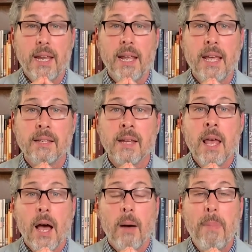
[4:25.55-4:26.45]
It is
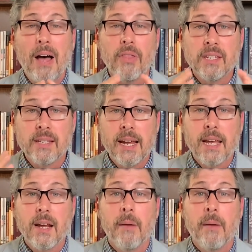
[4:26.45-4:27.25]
about the second